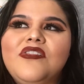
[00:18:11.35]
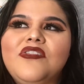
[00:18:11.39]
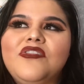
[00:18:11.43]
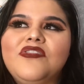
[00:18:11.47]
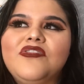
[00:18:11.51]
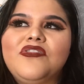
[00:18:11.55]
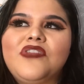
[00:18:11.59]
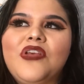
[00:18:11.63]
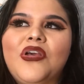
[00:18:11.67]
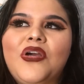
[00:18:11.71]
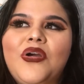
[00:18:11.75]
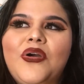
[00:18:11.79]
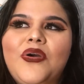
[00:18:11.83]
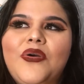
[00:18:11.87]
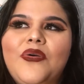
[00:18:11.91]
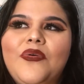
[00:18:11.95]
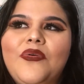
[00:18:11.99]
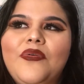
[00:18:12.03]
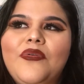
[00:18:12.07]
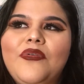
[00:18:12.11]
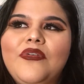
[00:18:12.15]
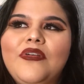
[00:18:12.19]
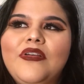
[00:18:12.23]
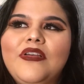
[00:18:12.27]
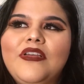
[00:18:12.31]
So,
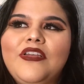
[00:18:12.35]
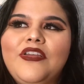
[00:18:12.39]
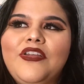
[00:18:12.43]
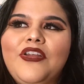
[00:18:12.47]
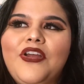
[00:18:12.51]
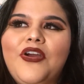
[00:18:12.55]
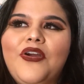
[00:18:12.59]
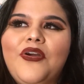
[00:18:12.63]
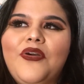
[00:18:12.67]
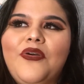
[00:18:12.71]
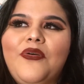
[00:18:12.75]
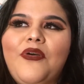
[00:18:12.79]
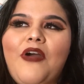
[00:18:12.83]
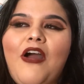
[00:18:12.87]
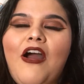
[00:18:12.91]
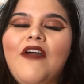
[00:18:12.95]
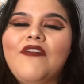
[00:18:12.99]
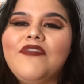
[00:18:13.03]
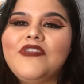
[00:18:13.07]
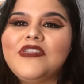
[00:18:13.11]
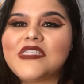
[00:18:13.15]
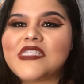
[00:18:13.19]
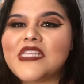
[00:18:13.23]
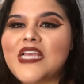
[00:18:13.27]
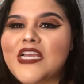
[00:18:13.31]
you know,
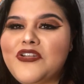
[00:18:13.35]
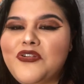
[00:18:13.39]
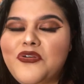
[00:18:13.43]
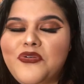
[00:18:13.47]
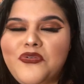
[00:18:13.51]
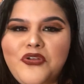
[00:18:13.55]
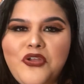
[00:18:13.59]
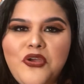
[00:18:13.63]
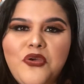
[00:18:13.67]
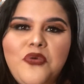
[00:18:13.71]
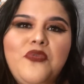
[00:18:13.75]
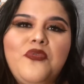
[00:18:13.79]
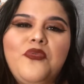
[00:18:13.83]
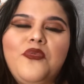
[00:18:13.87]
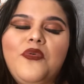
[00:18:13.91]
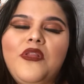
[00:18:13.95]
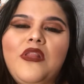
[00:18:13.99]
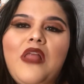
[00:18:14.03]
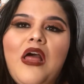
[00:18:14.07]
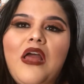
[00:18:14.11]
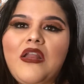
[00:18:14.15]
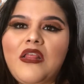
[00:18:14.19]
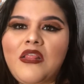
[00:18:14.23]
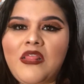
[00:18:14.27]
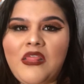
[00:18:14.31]
obviously I don't know a
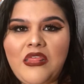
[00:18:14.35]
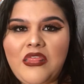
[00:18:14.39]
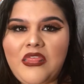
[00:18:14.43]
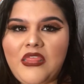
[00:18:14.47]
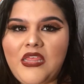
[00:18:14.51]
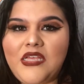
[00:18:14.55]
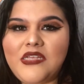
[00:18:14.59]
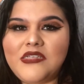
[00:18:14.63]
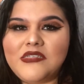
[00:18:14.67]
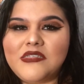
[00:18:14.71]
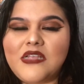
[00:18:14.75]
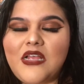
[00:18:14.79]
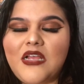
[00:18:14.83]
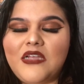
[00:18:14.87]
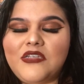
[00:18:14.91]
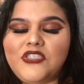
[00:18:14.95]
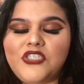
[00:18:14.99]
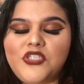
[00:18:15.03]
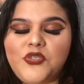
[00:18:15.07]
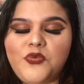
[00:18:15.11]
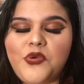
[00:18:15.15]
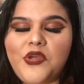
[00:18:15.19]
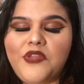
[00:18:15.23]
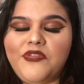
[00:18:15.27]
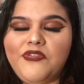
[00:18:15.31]
lot of the things that
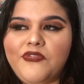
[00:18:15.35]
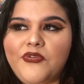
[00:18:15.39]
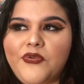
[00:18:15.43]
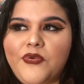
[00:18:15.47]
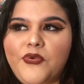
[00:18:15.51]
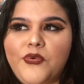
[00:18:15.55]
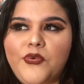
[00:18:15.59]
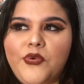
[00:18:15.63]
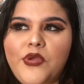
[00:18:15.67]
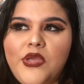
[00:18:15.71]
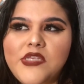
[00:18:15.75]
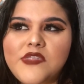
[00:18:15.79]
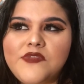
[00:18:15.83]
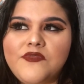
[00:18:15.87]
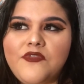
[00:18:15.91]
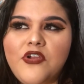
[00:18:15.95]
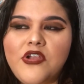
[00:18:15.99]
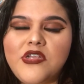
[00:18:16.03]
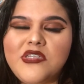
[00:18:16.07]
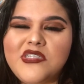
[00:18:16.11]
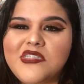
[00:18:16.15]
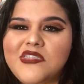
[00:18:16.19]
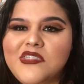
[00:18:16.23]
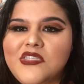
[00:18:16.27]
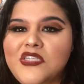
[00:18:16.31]
she went through as far
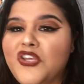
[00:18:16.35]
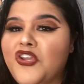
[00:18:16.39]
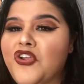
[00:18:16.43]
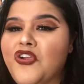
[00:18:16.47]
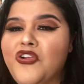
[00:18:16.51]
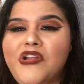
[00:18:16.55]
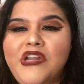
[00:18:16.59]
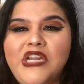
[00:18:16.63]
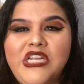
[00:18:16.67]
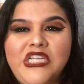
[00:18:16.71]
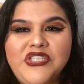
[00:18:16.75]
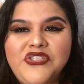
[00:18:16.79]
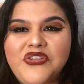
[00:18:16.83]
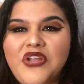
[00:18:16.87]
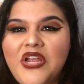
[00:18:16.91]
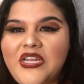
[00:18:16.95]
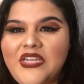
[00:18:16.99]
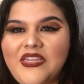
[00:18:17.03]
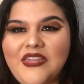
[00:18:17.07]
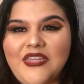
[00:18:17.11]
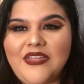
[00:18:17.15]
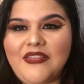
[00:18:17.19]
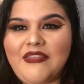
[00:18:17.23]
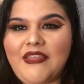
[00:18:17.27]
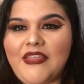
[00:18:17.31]
as insecurities or
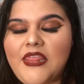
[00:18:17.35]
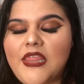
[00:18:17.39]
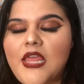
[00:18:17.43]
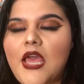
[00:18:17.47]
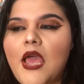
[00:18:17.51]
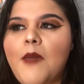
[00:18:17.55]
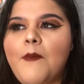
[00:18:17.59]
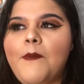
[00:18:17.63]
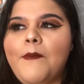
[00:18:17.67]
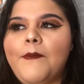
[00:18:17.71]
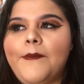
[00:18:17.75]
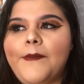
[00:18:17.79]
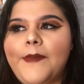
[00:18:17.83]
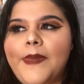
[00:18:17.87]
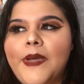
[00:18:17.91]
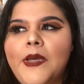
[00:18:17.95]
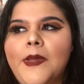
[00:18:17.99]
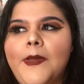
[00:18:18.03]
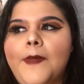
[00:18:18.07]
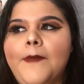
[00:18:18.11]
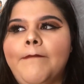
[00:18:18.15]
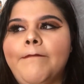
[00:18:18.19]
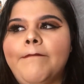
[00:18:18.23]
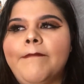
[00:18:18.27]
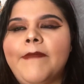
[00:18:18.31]
anything like that, but